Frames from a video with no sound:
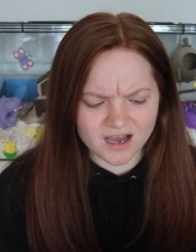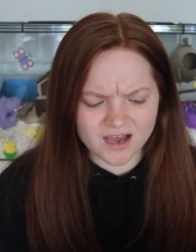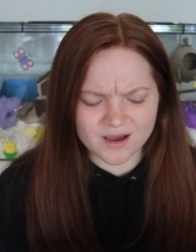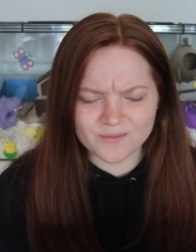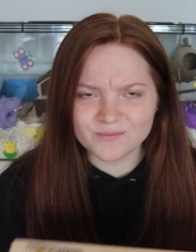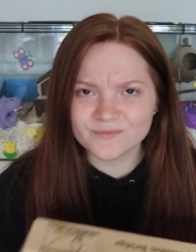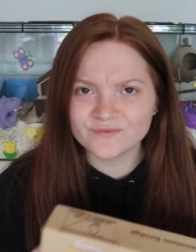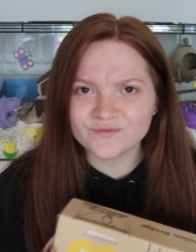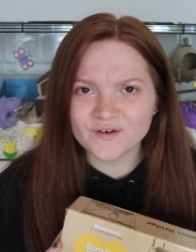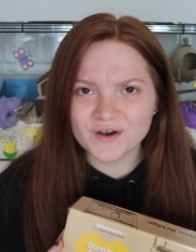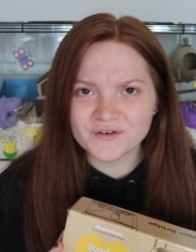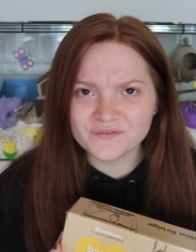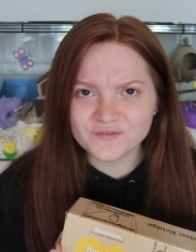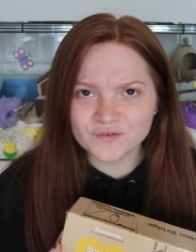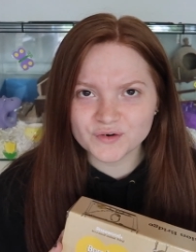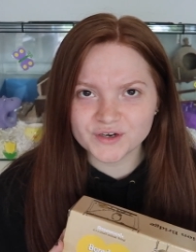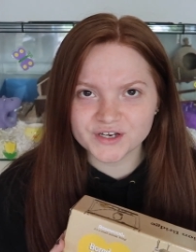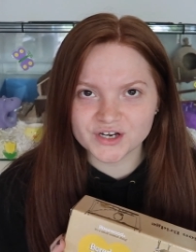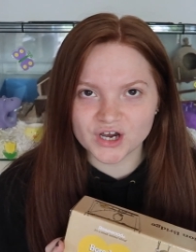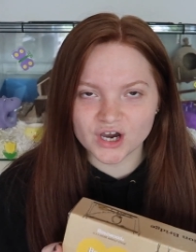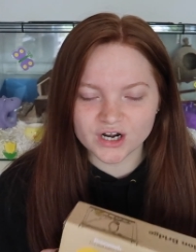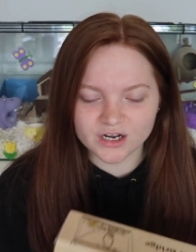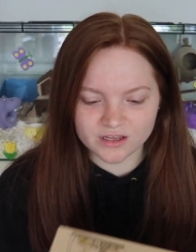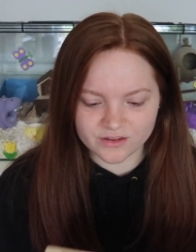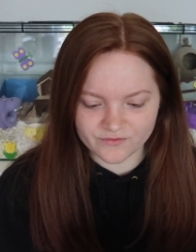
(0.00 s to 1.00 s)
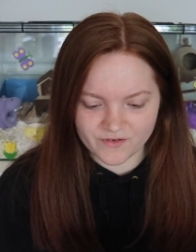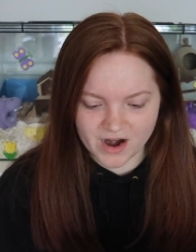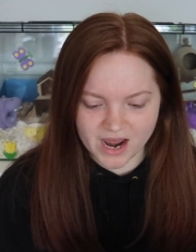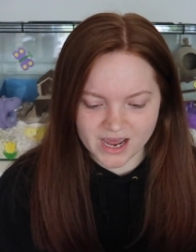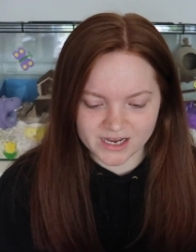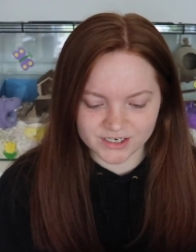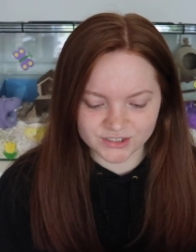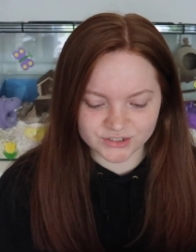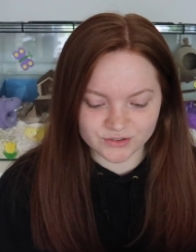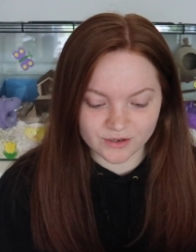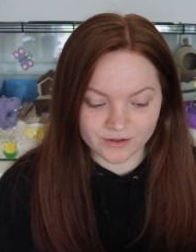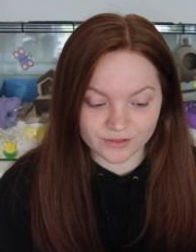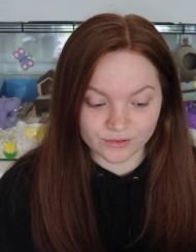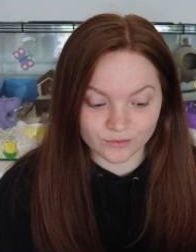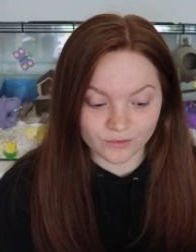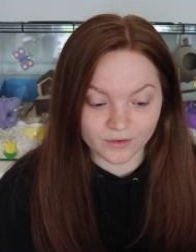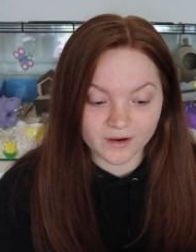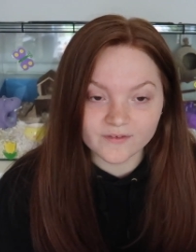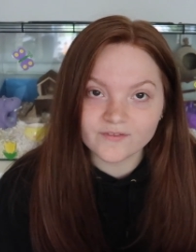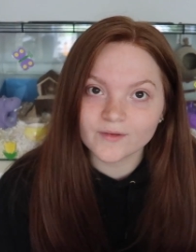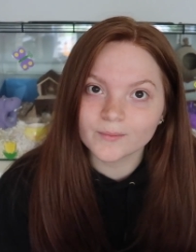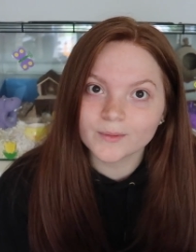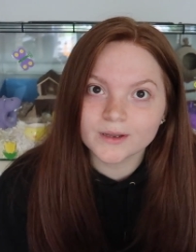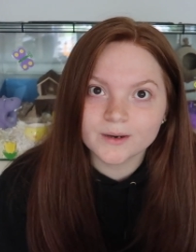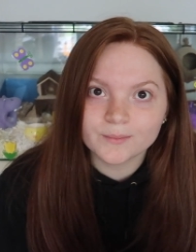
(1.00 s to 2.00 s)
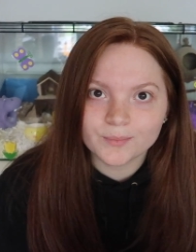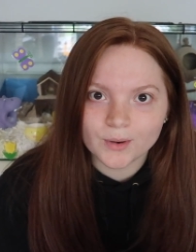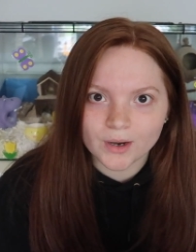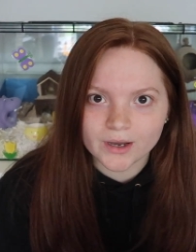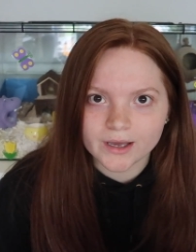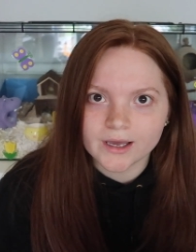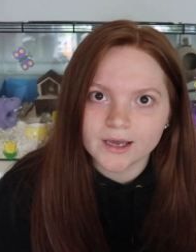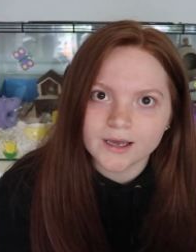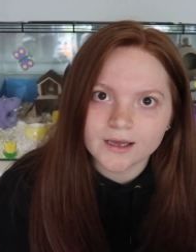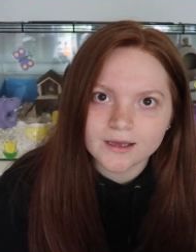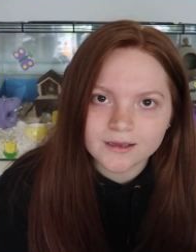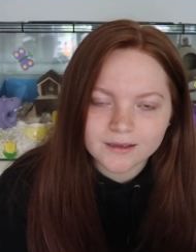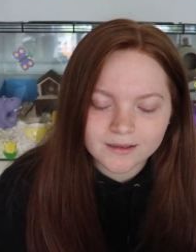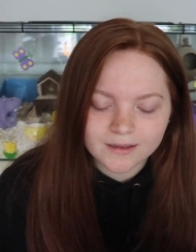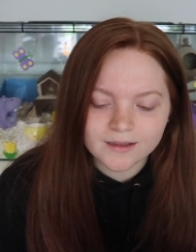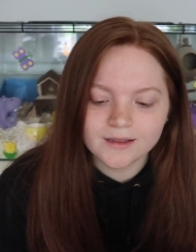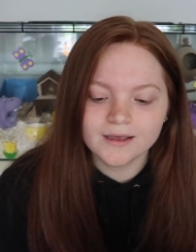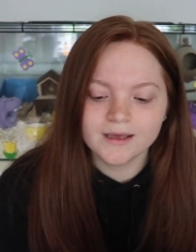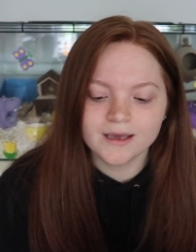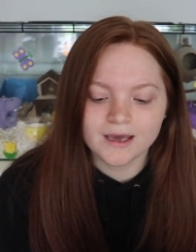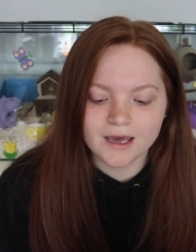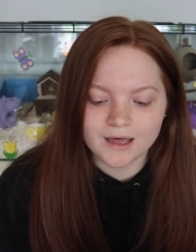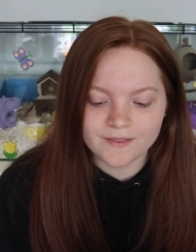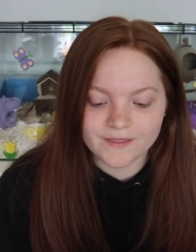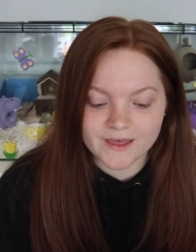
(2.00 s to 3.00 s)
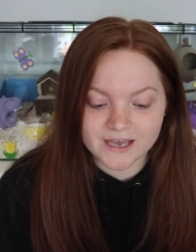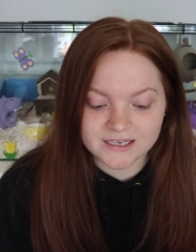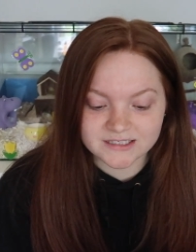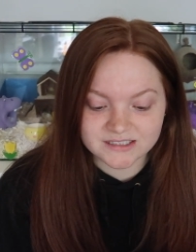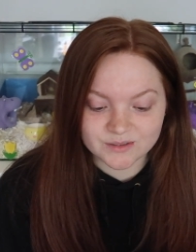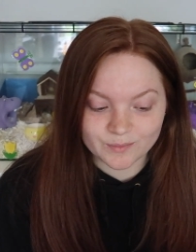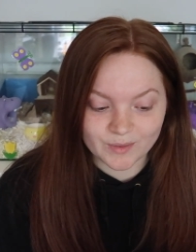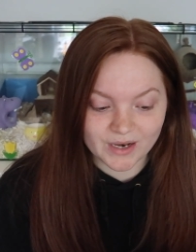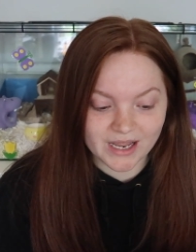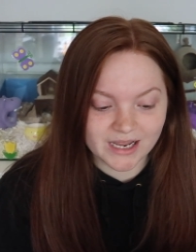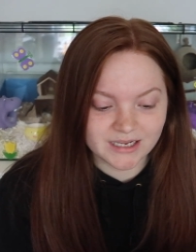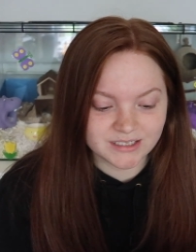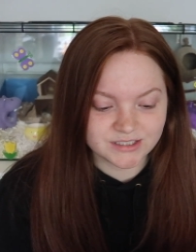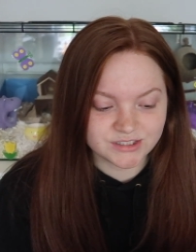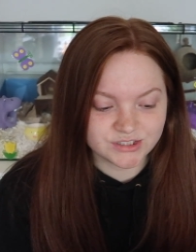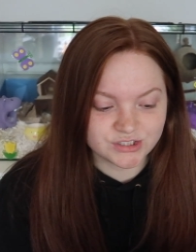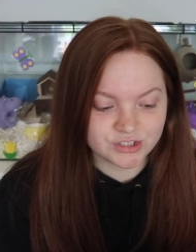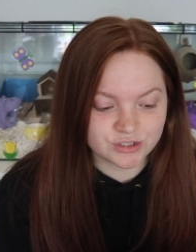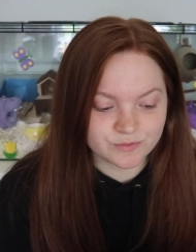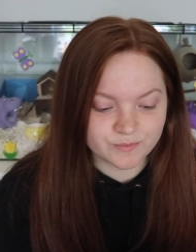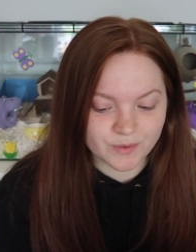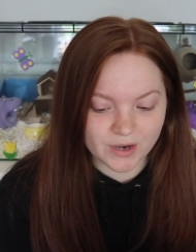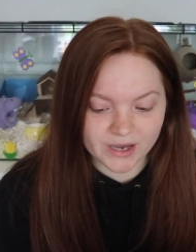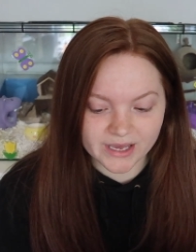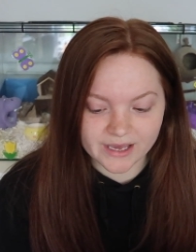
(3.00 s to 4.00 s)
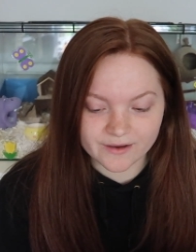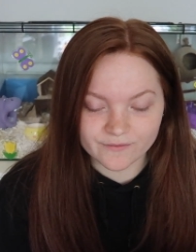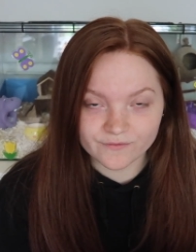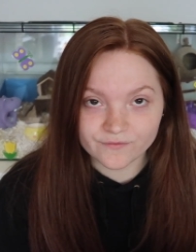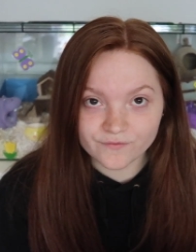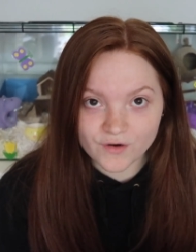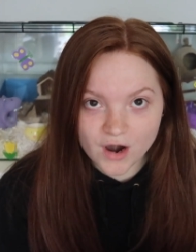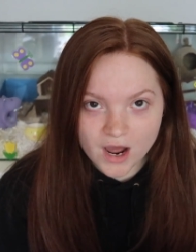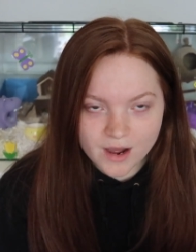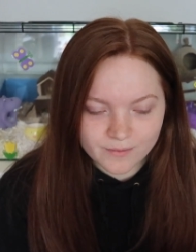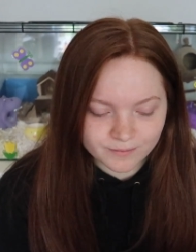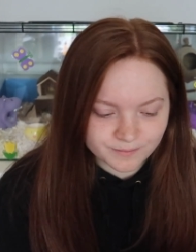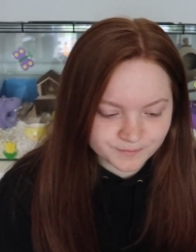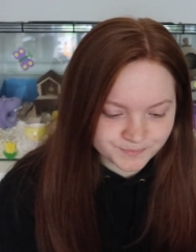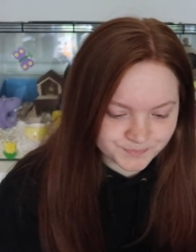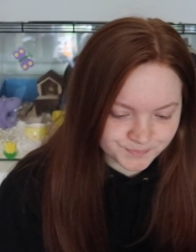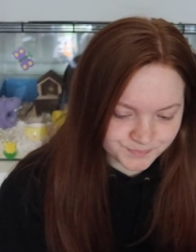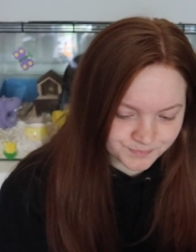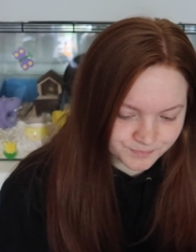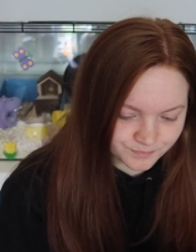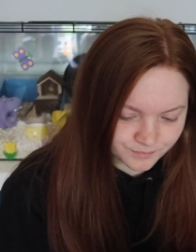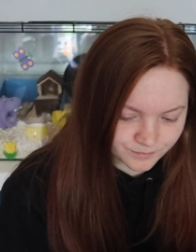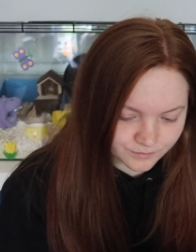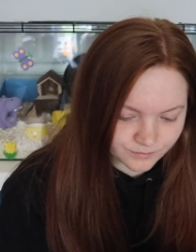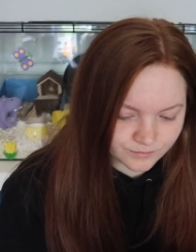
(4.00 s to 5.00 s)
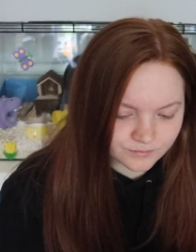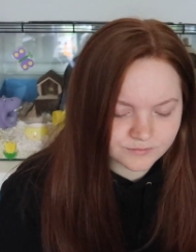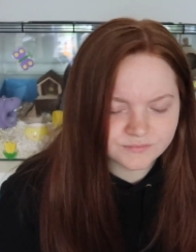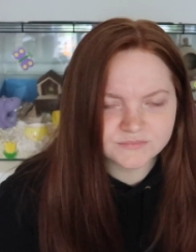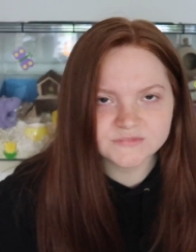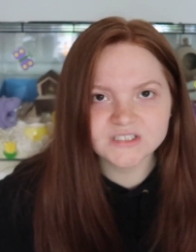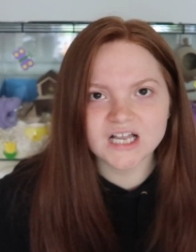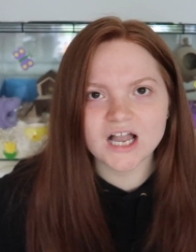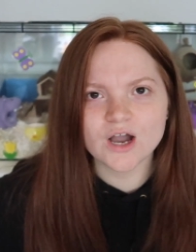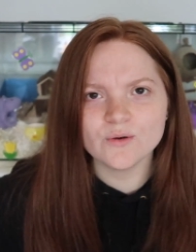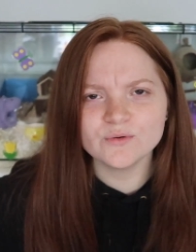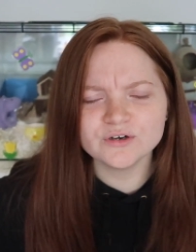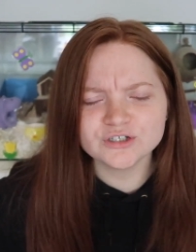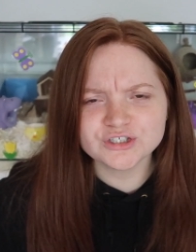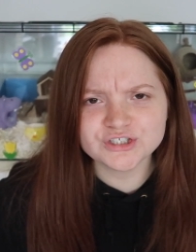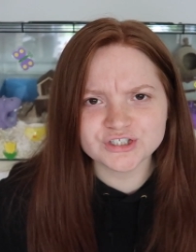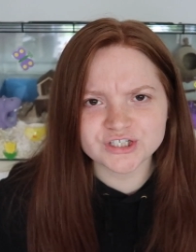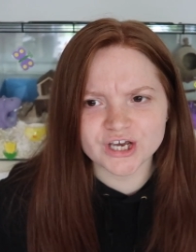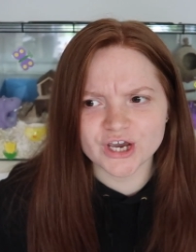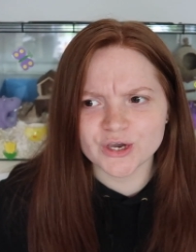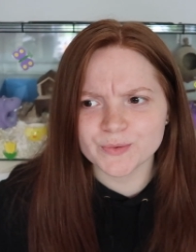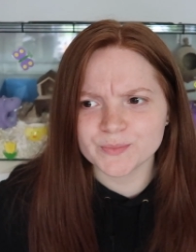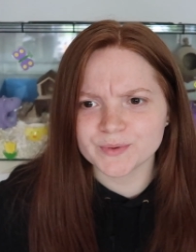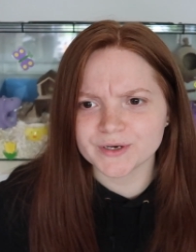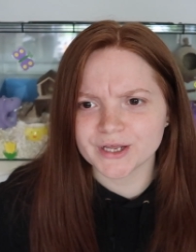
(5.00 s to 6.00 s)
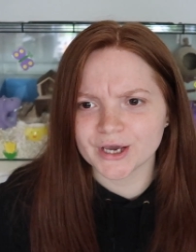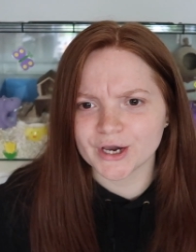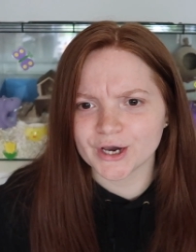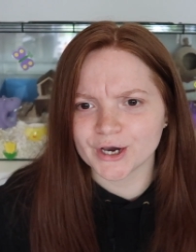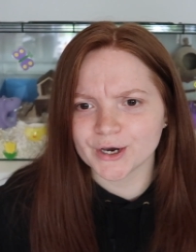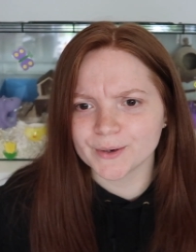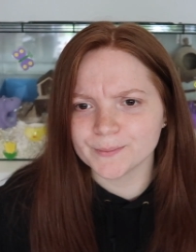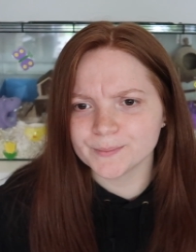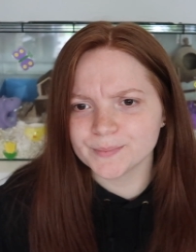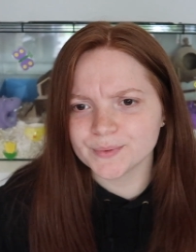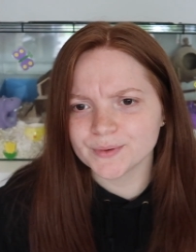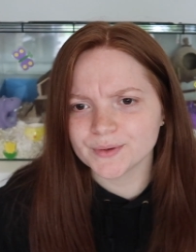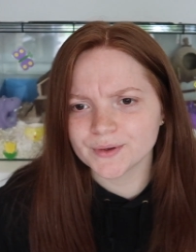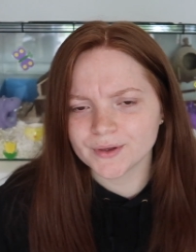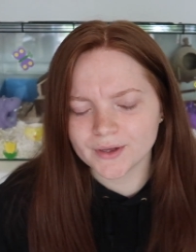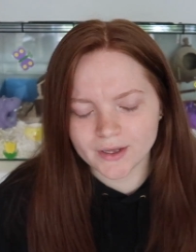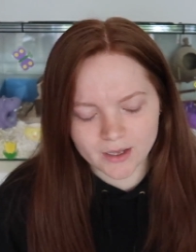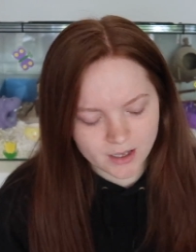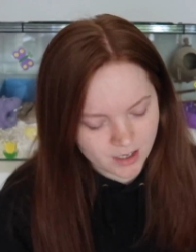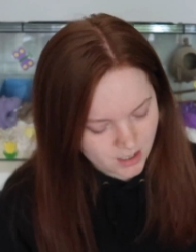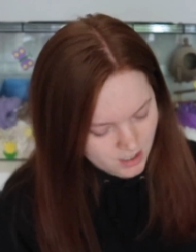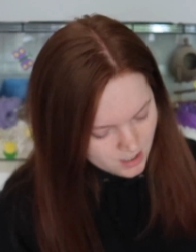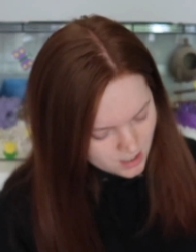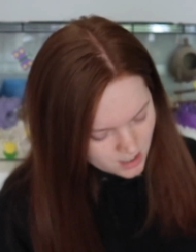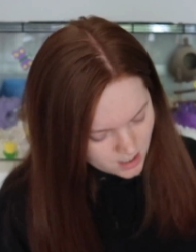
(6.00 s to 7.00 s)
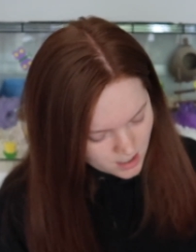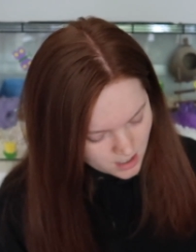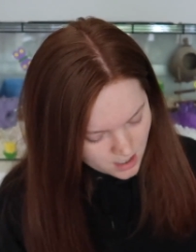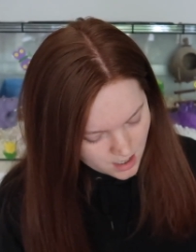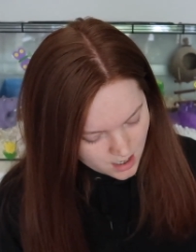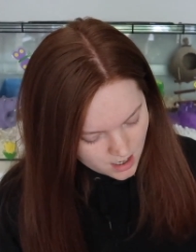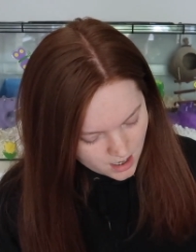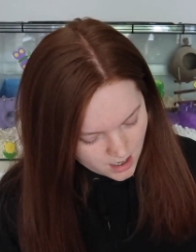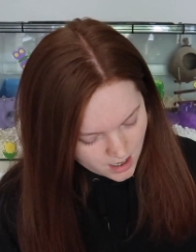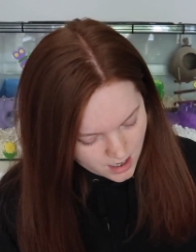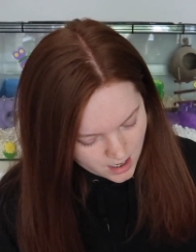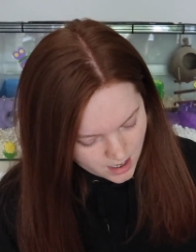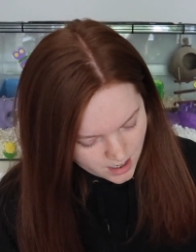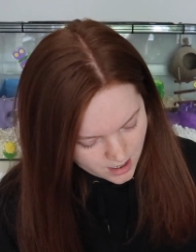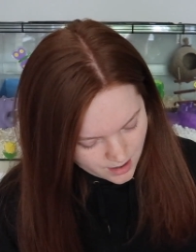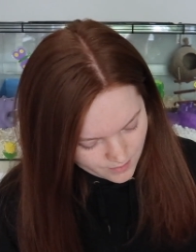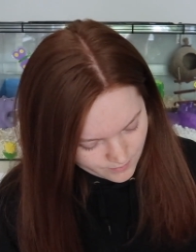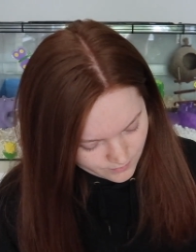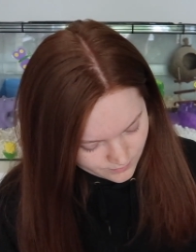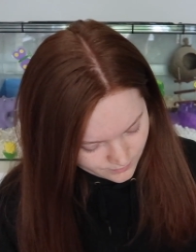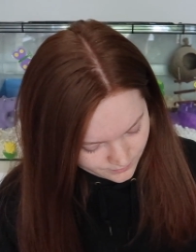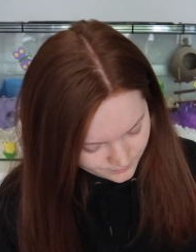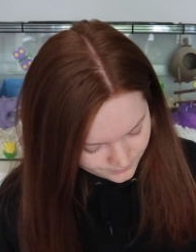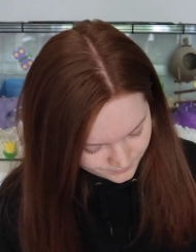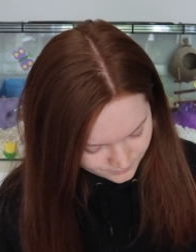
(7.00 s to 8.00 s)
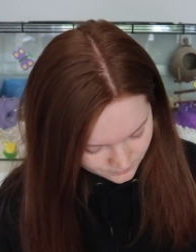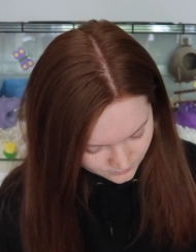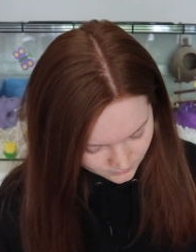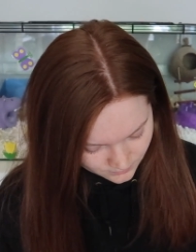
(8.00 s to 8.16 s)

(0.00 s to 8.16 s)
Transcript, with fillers: um, 5.49 at the range so I thought if I'm going to buy it there's the place to buy it from and will just open it up um,